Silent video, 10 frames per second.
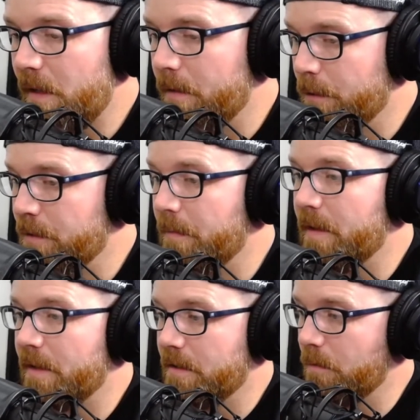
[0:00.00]
There's some
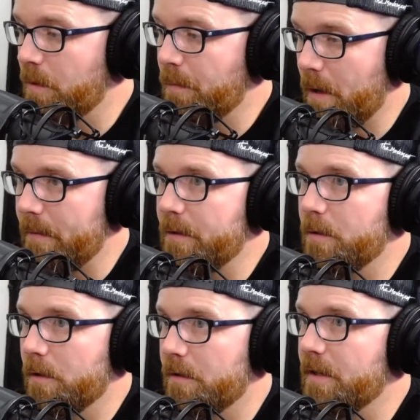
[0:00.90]
things that we probably do
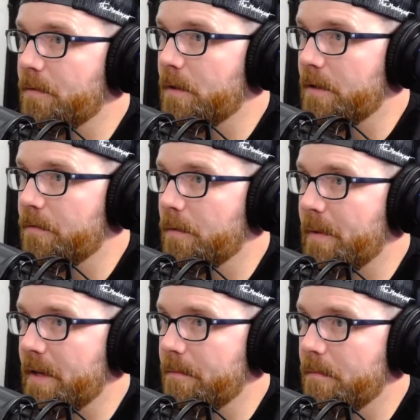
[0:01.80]
a little differently from
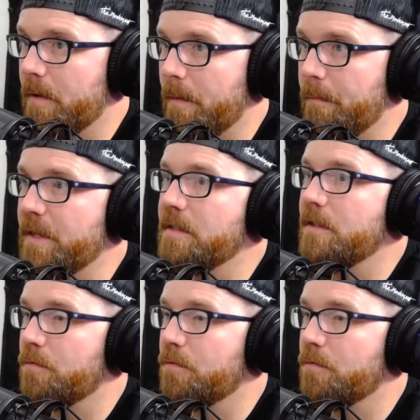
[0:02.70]
a business